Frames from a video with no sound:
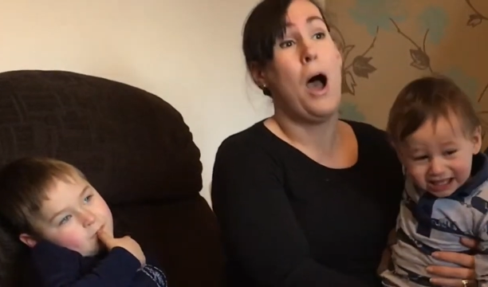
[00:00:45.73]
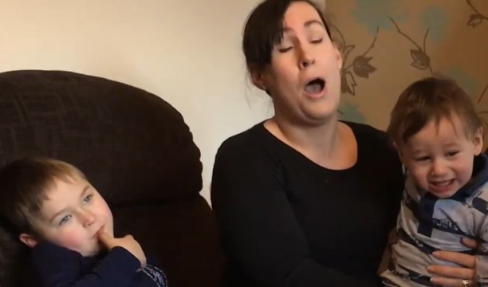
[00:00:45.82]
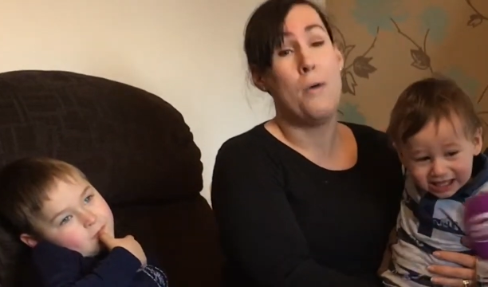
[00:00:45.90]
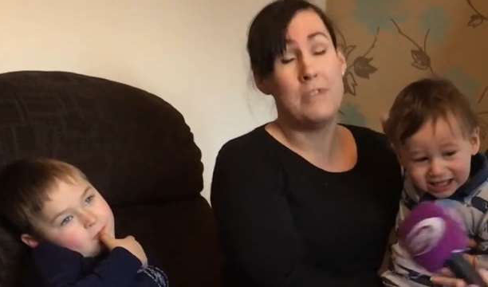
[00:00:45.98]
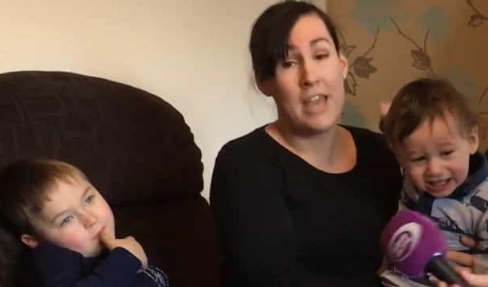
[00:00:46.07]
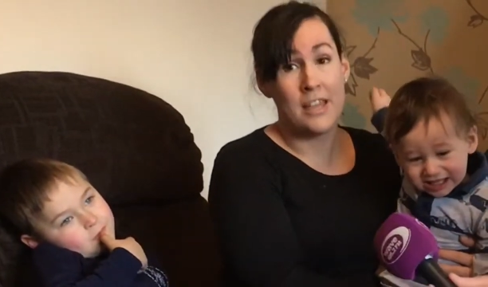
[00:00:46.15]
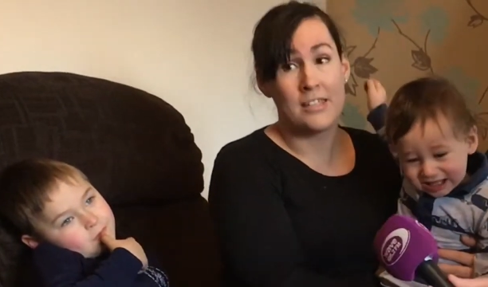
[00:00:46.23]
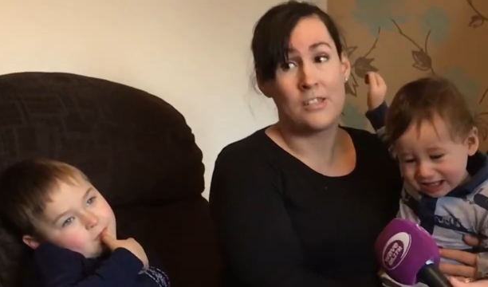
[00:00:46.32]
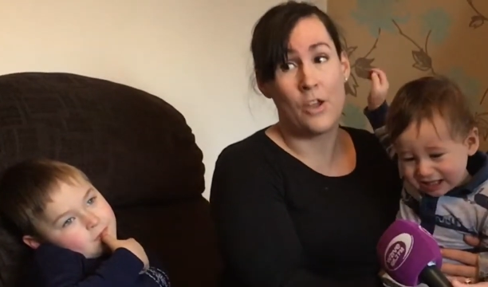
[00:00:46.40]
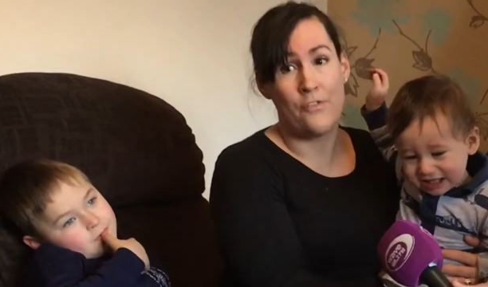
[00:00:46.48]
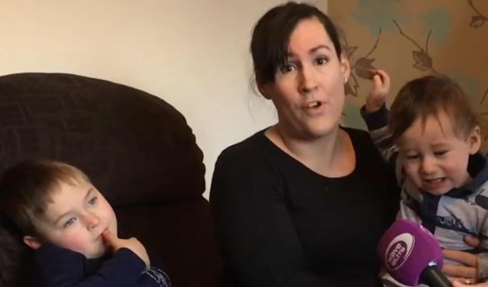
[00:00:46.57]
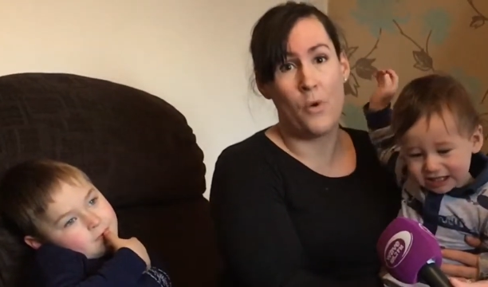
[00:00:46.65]
Speaker 1: Um, yes,
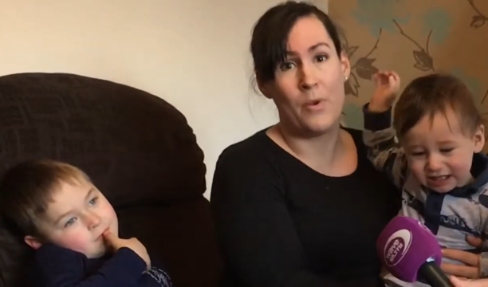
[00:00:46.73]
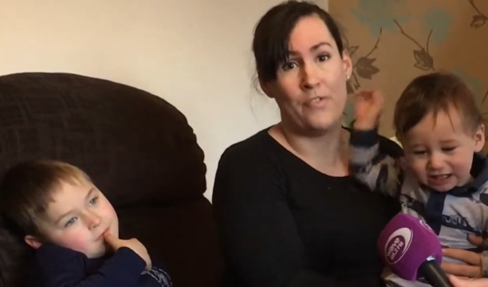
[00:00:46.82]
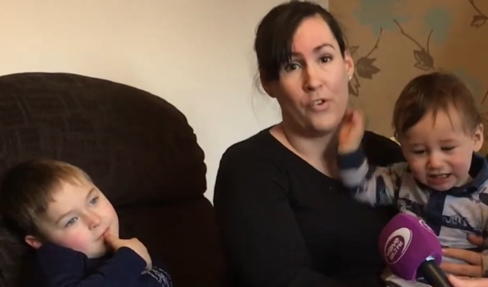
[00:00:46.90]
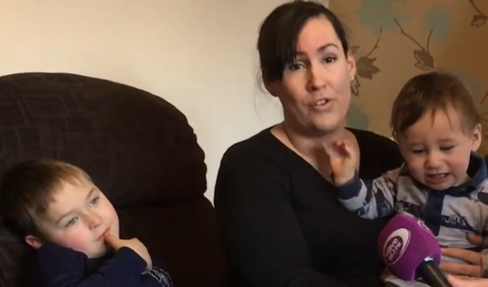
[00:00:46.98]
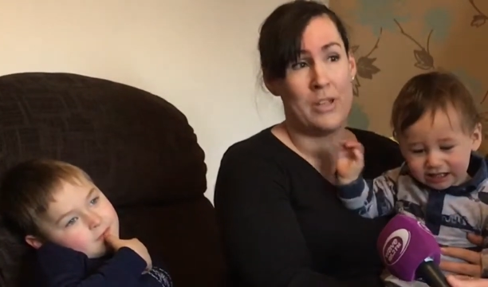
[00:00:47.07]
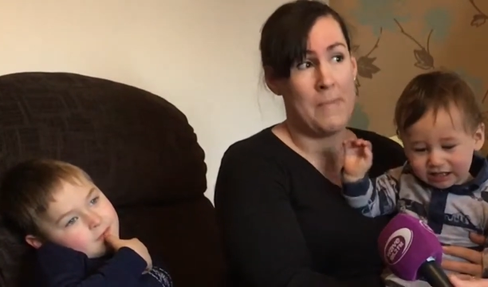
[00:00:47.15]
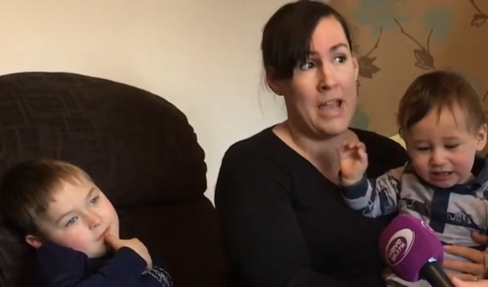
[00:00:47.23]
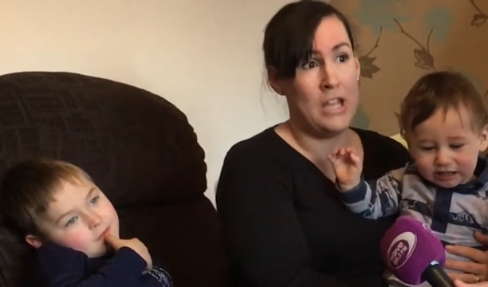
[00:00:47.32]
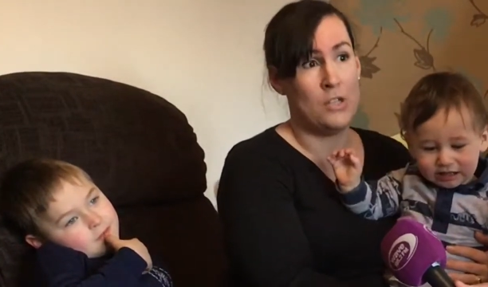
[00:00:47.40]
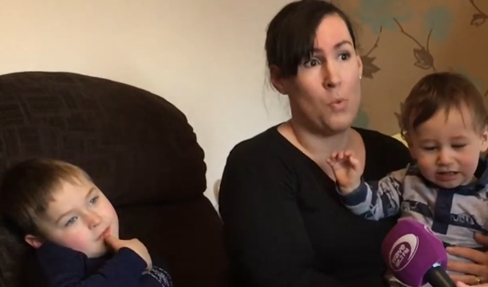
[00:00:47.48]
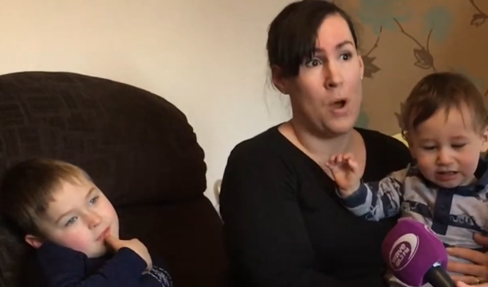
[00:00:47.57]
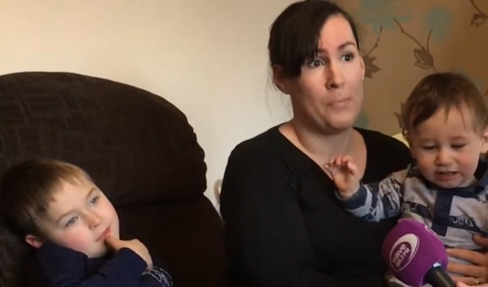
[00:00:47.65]
yeah, so far we've already
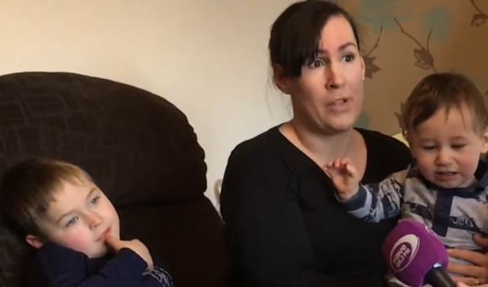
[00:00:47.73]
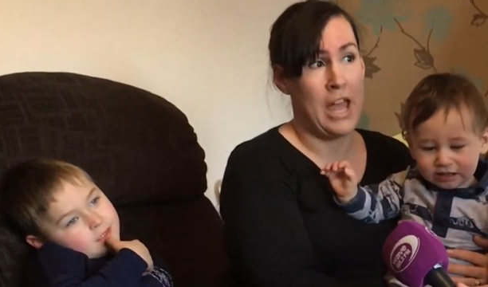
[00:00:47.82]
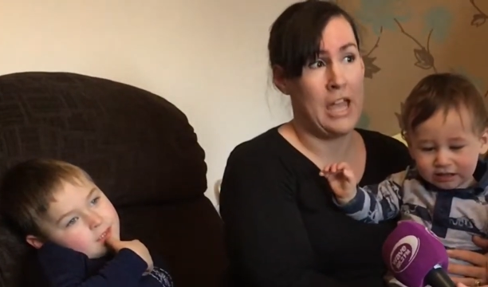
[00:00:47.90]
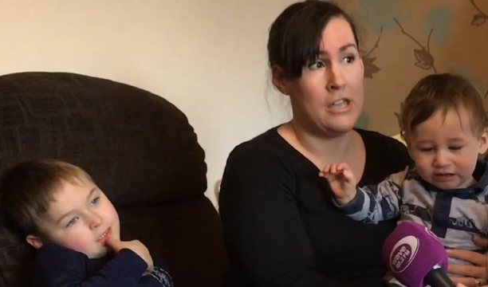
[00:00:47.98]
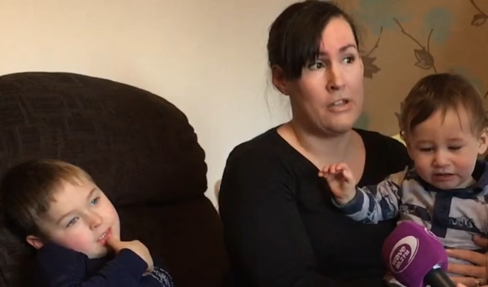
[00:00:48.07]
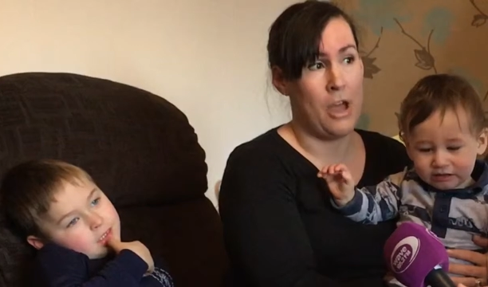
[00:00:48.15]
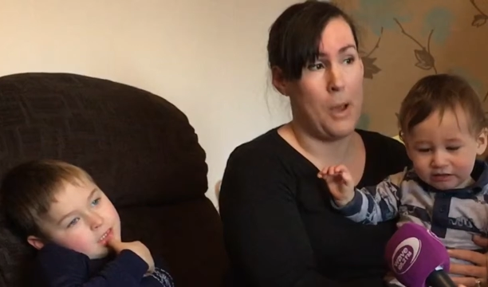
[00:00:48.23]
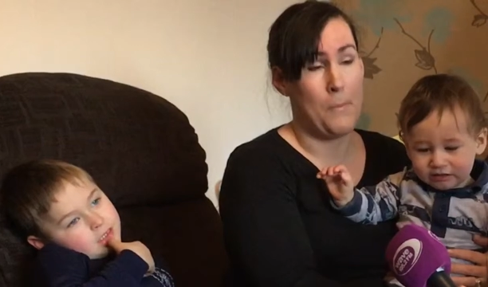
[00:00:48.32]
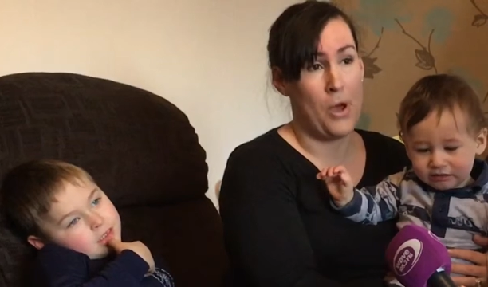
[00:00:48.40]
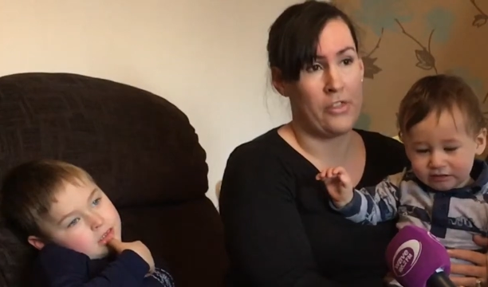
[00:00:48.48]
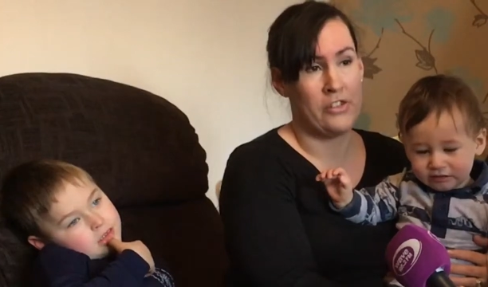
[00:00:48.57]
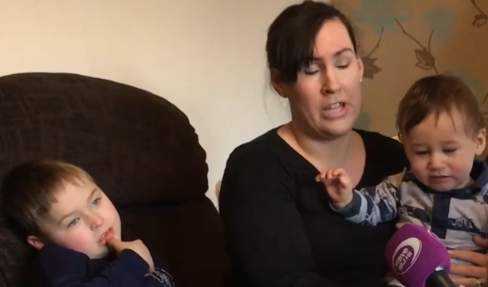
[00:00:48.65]
made one cake, a
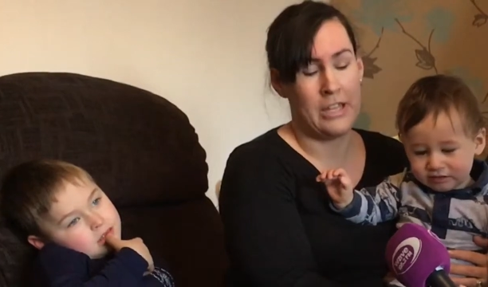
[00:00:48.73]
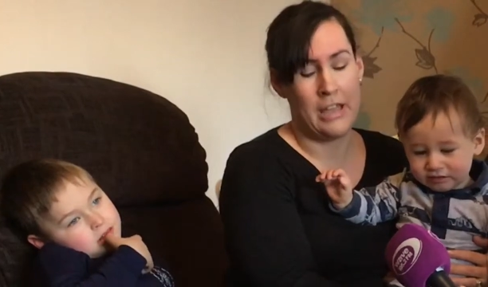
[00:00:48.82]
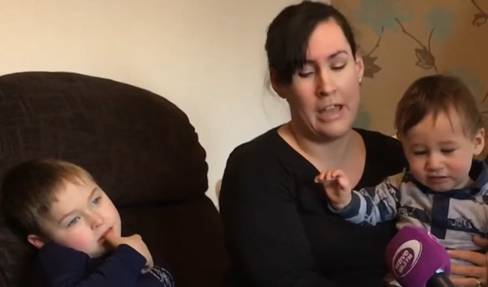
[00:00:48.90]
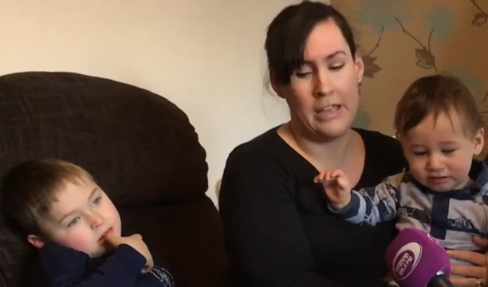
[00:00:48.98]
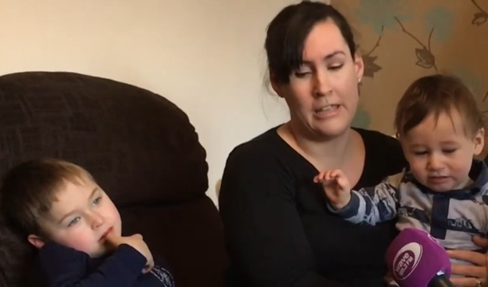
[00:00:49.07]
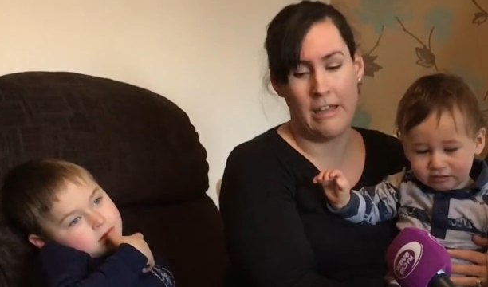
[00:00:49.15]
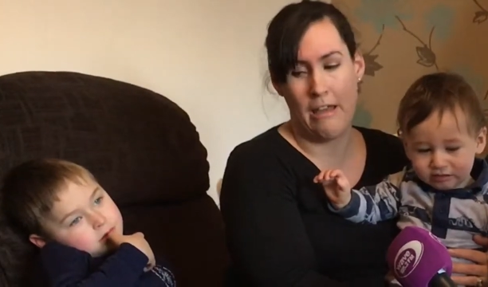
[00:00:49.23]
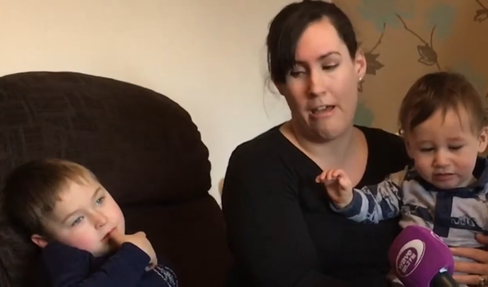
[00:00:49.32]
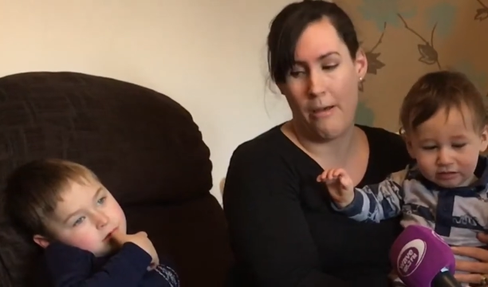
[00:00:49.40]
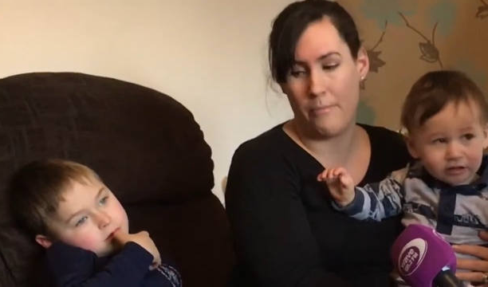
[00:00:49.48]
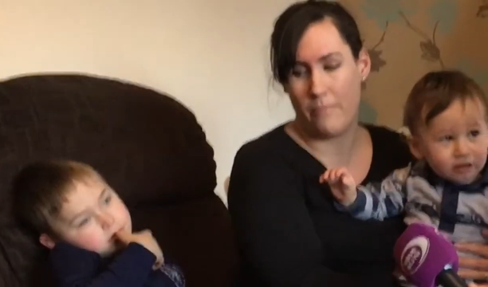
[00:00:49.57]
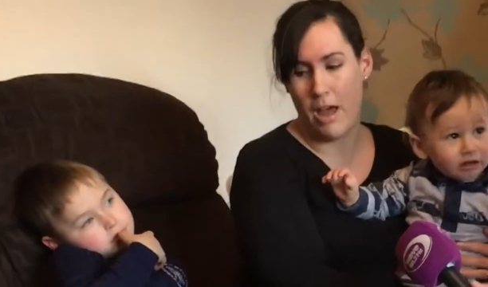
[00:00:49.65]
birthday cake,
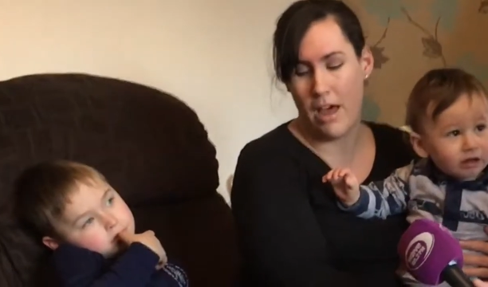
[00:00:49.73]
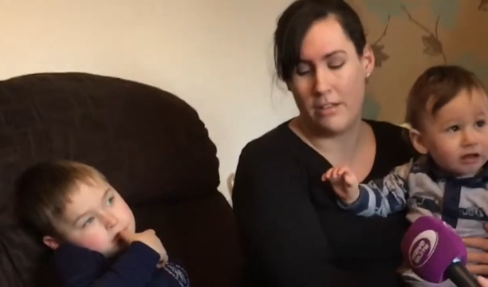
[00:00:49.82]
um,